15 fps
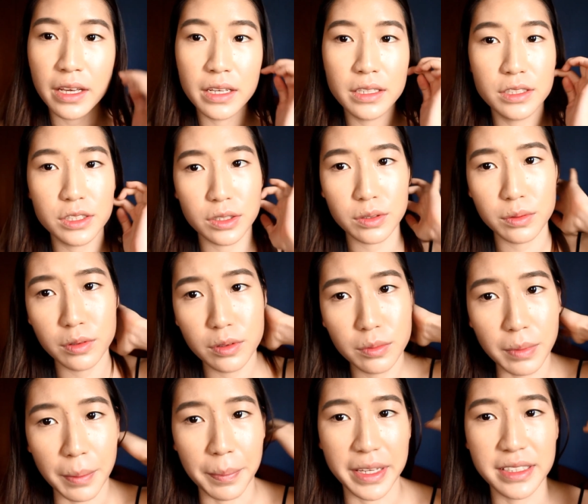So
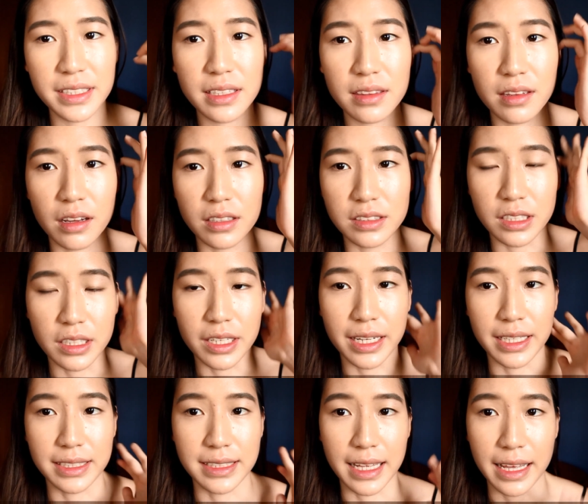my basic thoughts on it
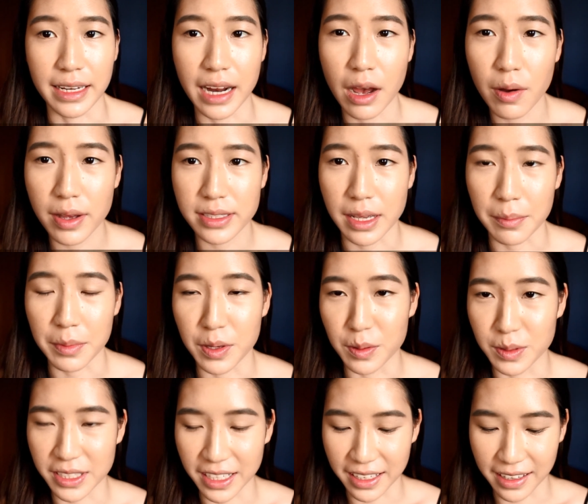is that now as I'm
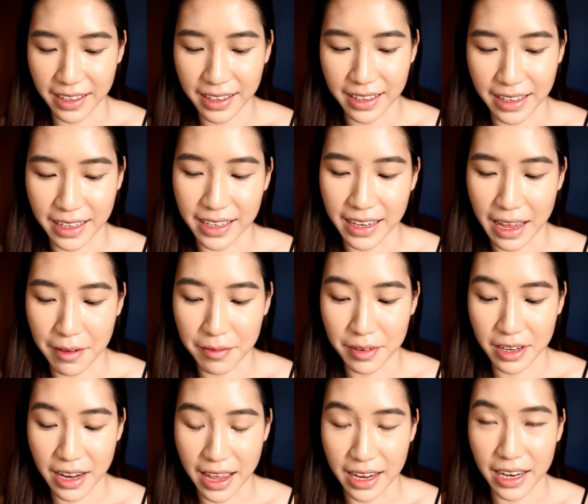using it and
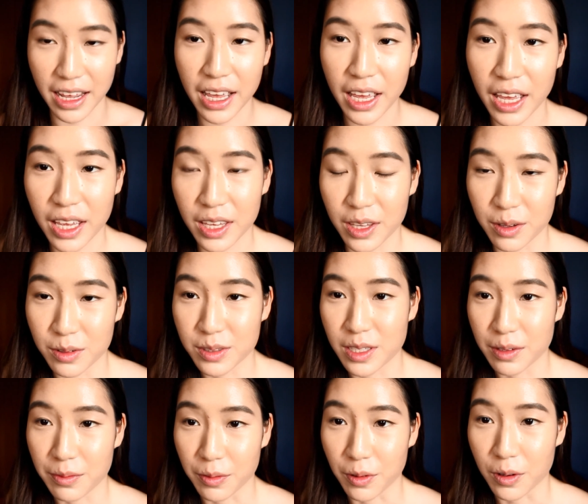haven't had used
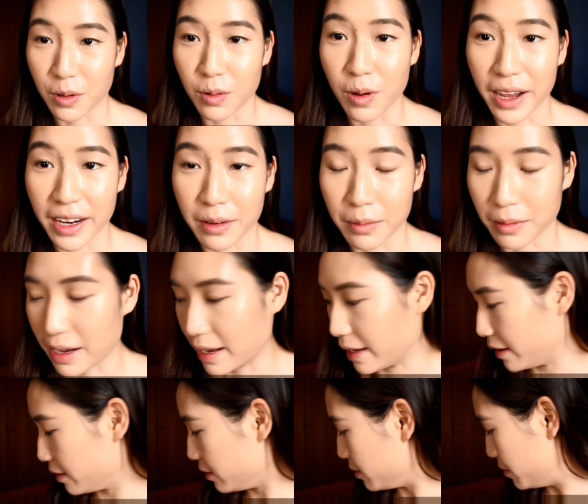it for quite a
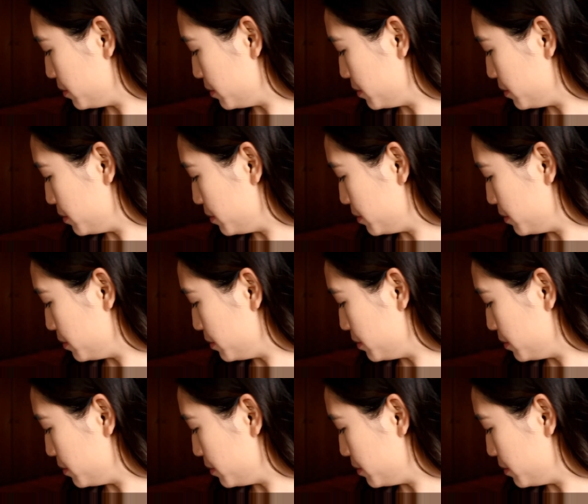while,